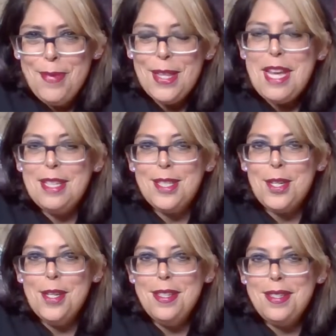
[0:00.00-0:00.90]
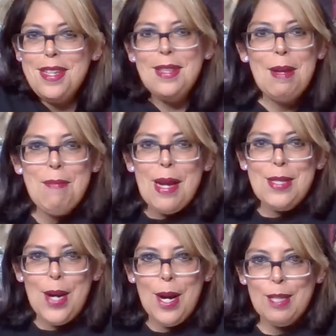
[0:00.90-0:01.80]
like, seriously, like, my
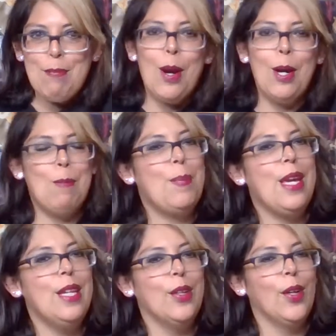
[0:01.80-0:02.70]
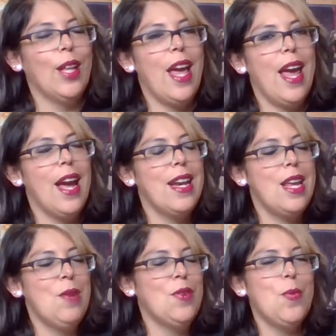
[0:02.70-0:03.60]
dog's part beagle, and
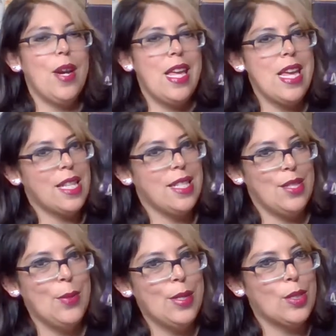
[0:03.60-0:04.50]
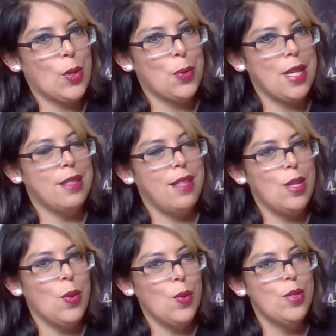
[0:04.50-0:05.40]
even when he gets into his crazy
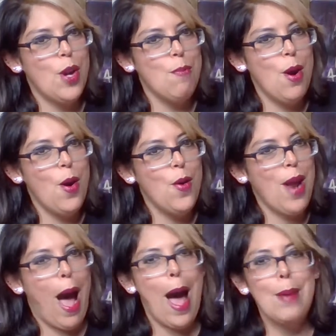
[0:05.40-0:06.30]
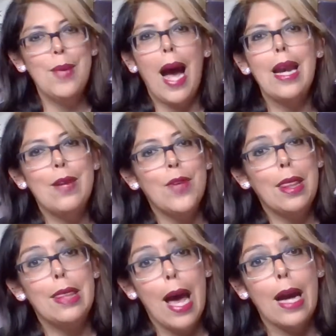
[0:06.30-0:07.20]
Cujo mode, I'm not
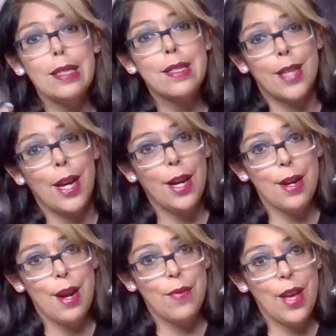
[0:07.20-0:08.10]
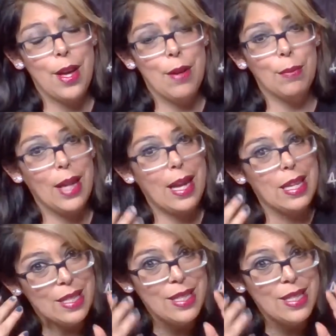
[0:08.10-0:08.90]
even that scared of him. Like,